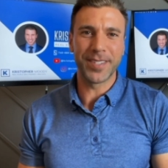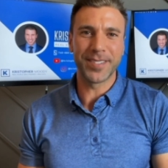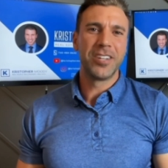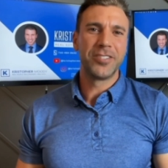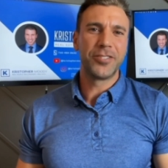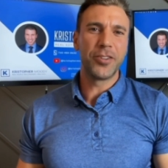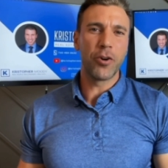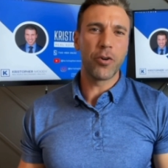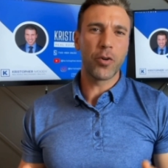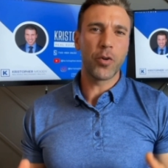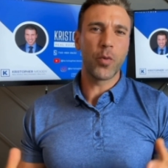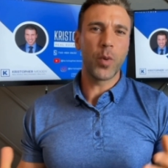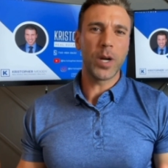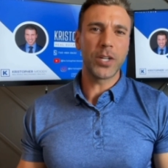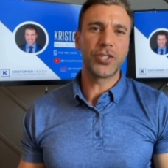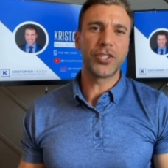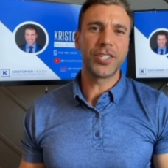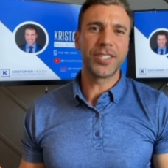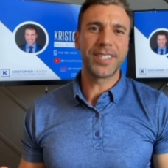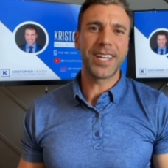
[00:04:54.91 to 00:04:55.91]
So
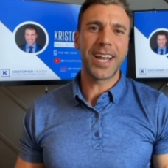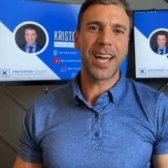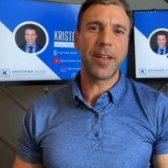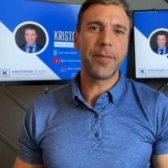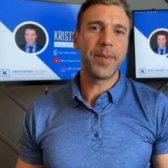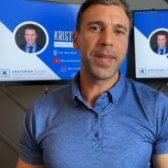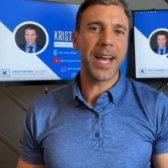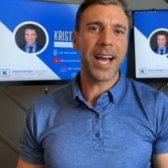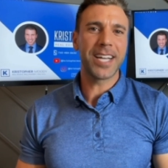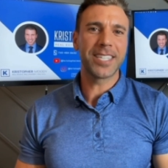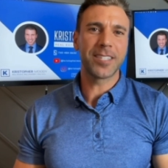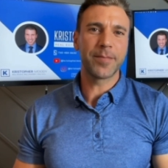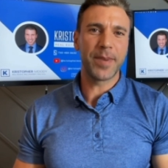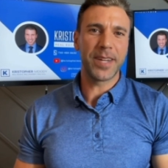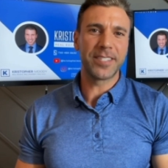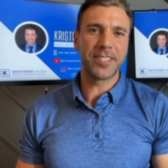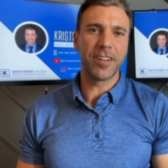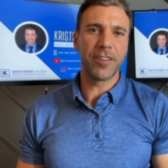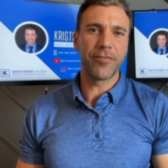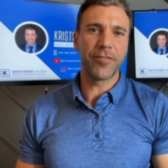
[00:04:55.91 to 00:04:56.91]
questions that I'd be asking
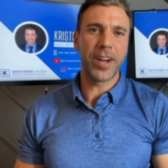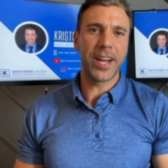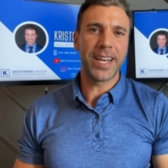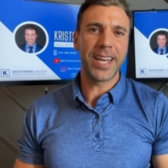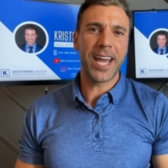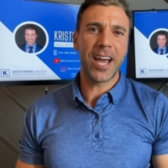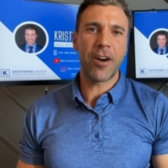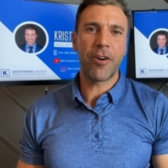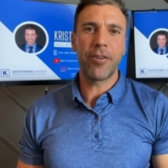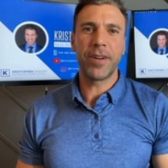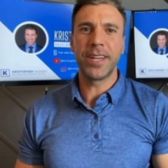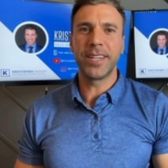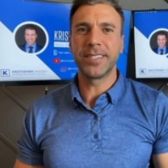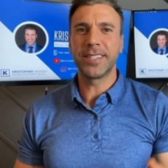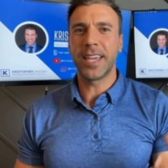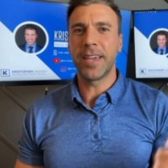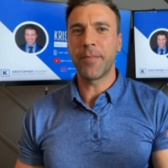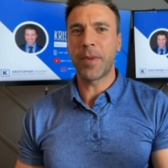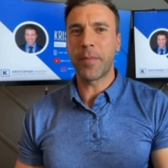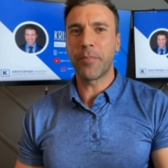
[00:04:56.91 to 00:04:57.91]
myself right now is,
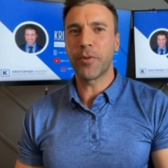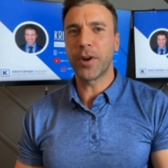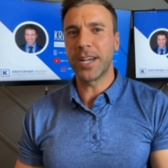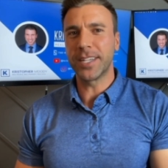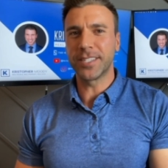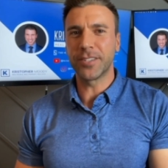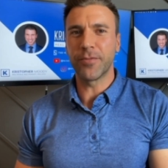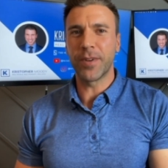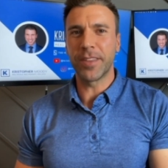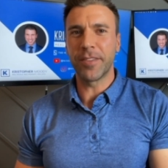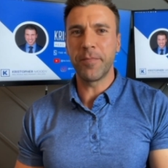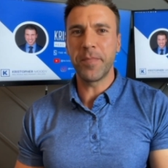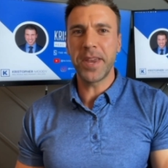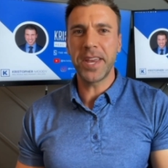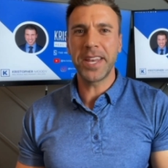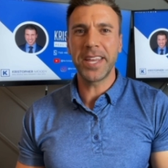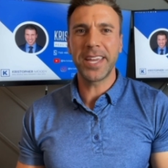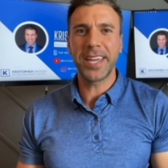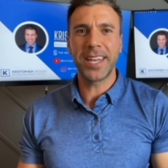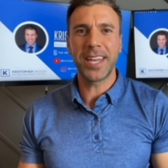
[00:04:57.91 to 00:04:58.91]
am I priced around the
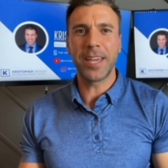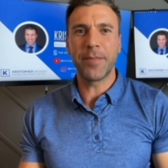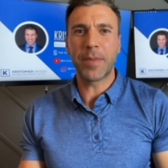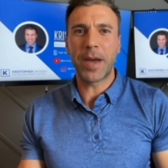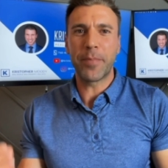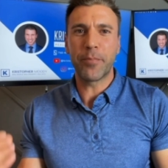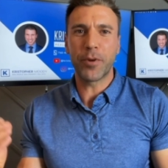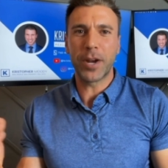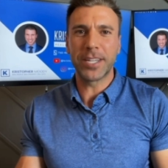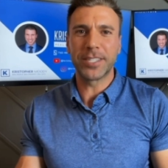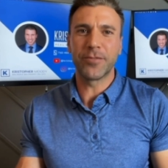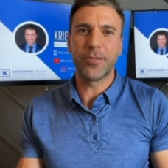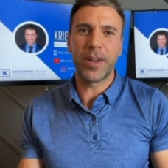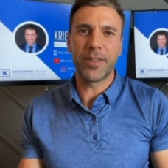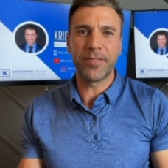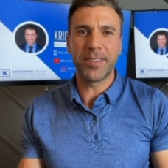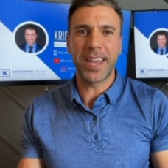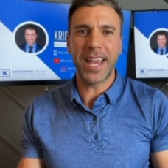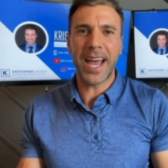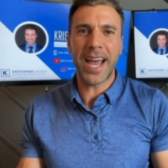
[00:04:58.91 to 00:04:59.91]
median? Am I priced around
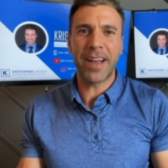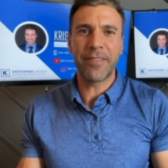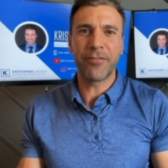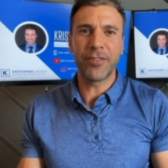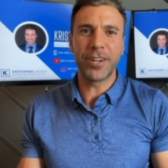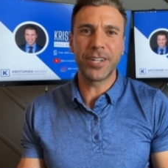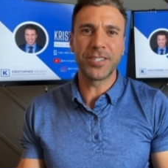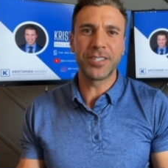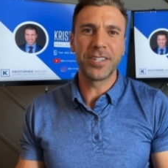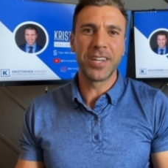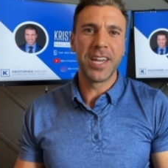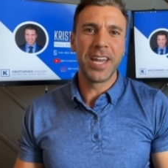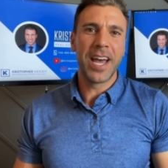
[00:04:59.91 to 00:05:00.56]
the average?